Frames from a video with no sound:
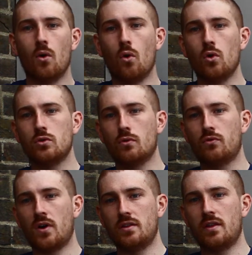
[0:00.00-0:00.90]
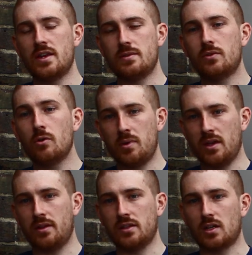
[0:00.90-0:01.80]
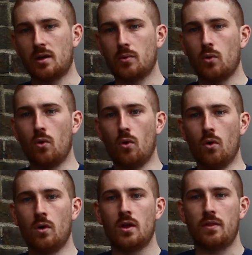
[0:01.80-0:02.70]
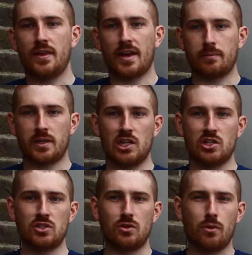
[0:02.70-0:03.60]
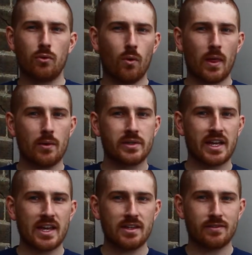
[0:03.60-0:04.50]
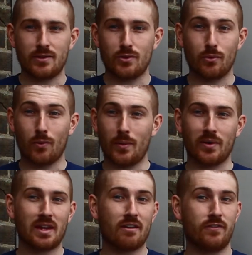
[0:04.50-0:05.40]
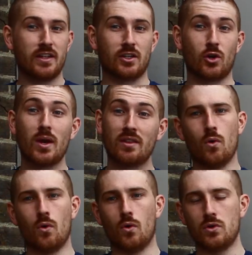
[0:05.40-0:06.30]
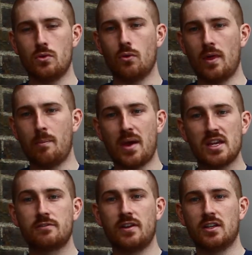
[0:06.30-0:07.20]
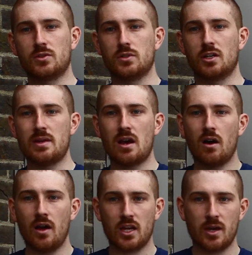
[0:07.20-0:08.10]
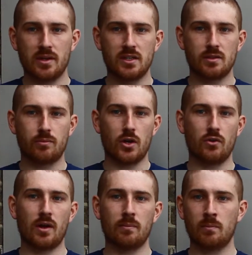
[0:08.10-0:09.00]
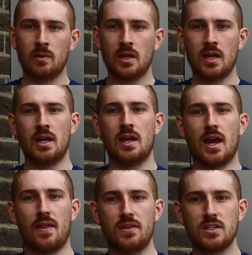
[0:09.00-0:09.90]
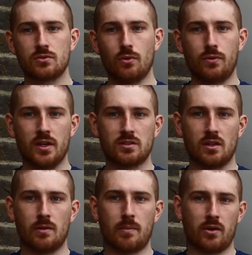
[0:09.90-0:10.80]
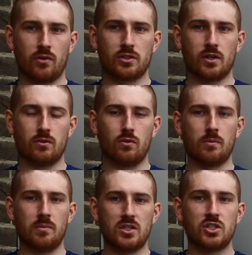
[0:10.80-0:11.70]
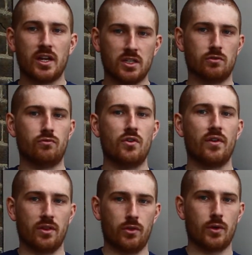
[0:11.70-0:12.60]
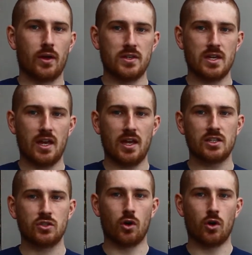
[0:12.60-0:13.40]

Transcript: Or you'll find that they don't pick things up, or the adaptations you thought they would take, you thought they were going to get fitter quicker, or you thought their base fitness was going to be higher coming into the program. And these are all things that the macro cycle can be changed and rewritten throughout the year. It's